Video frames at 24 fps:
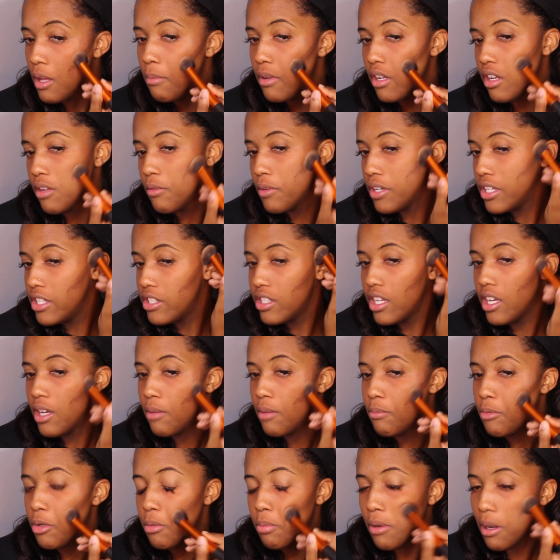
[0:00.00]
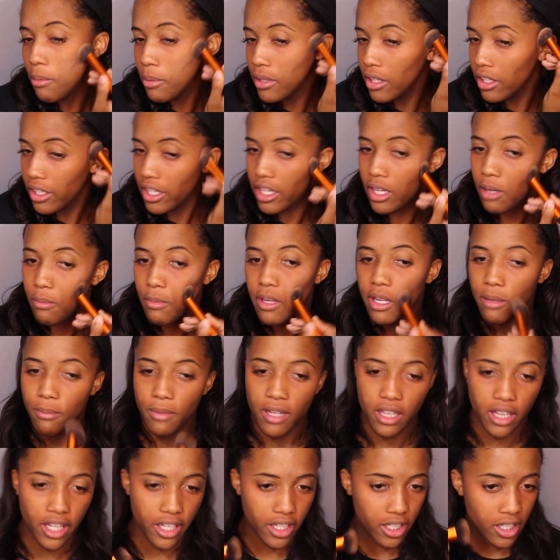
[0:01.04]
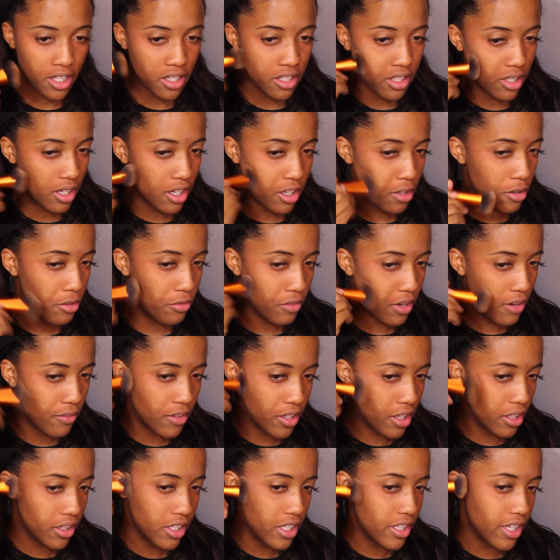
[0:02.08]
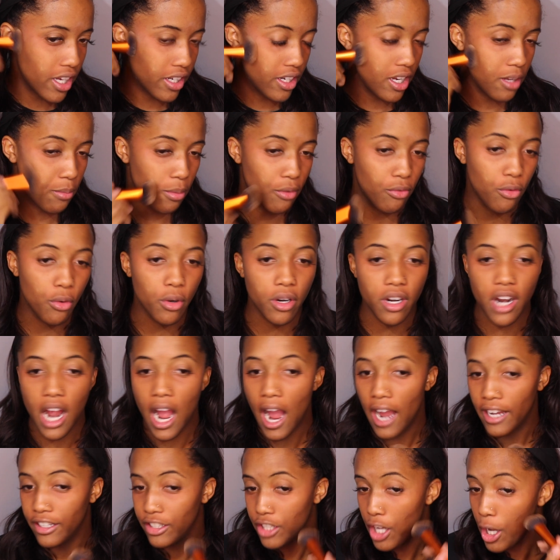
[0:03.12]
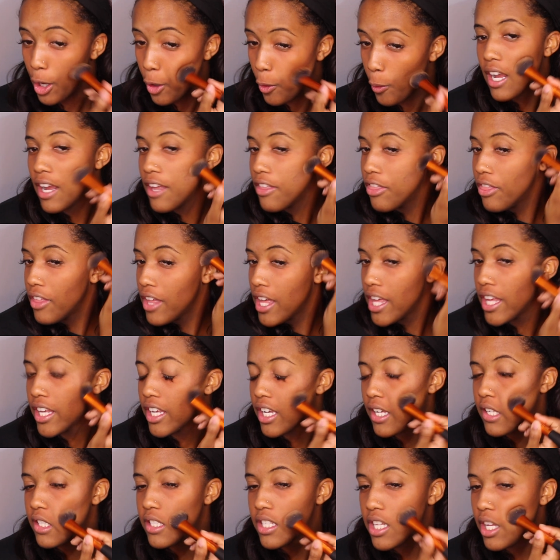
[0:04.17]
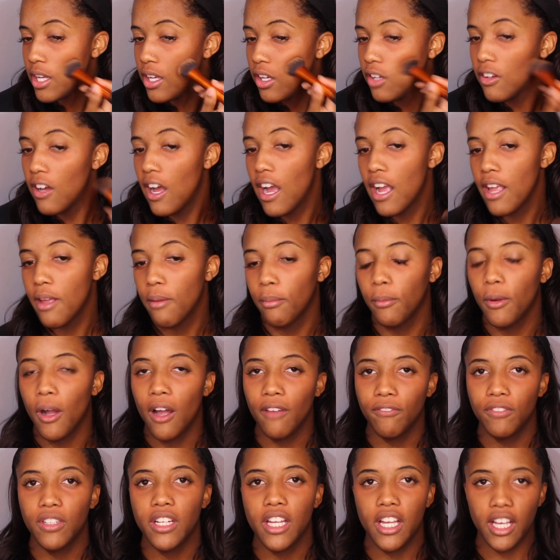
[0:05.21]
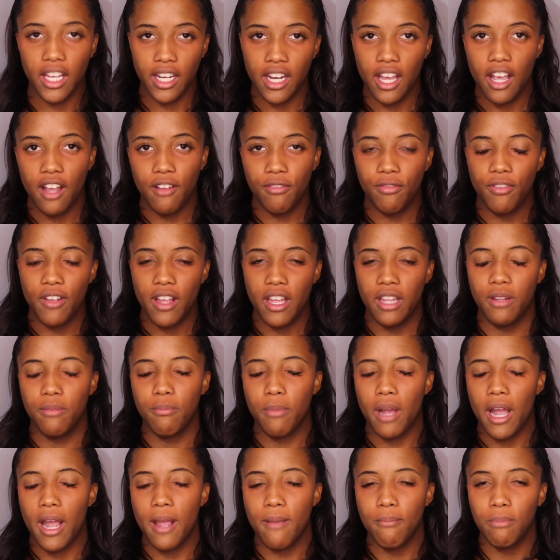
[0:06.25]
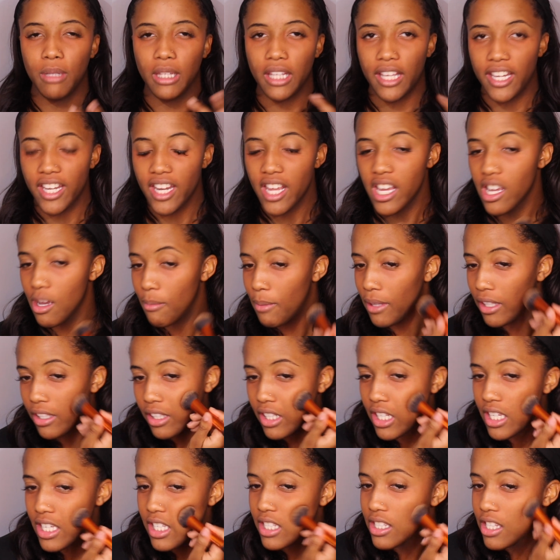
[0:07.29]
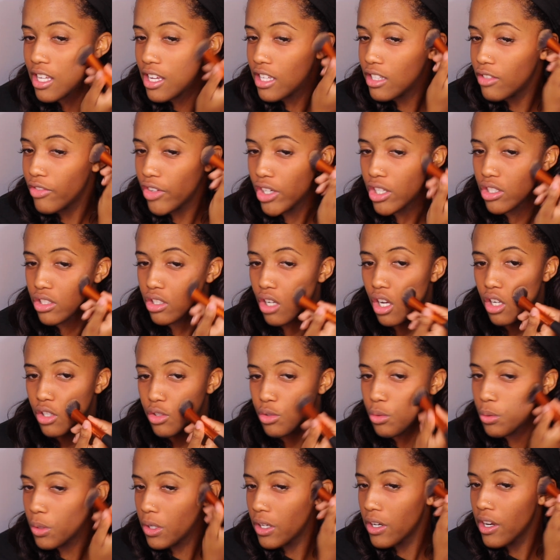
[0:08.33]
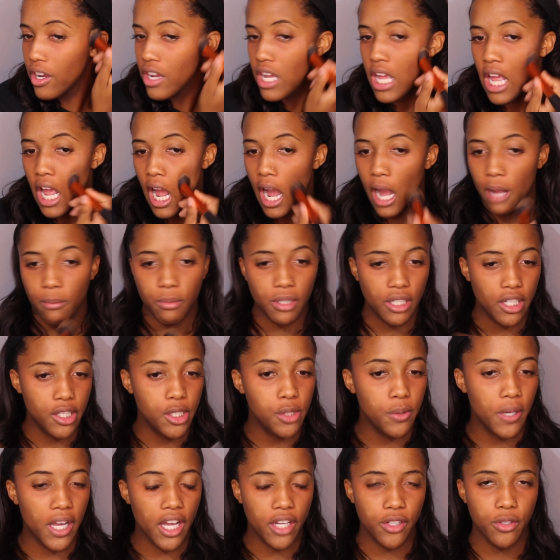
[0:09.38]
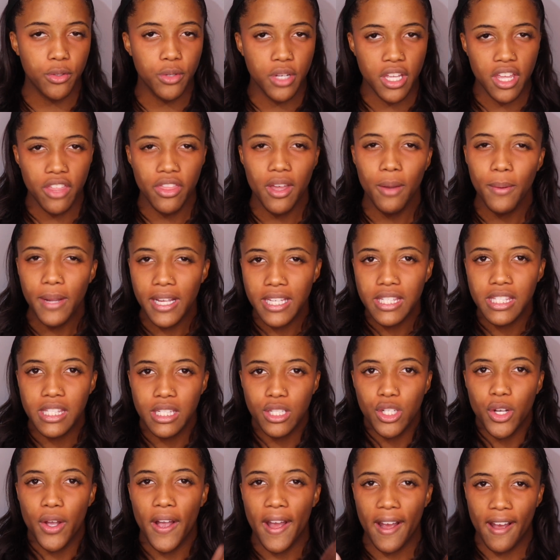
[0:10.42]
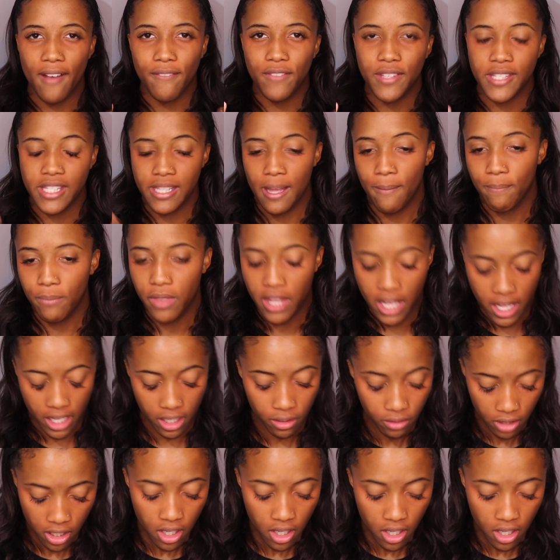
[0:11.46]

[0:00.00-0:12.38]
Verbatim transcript: But anyways, um, you're probably looking at me and being like, Anissa, you've never done this technique before. I know. I think until I am confident enough in my blending abilities as far as contour, I'm gonna do it underneath. That way I still have something.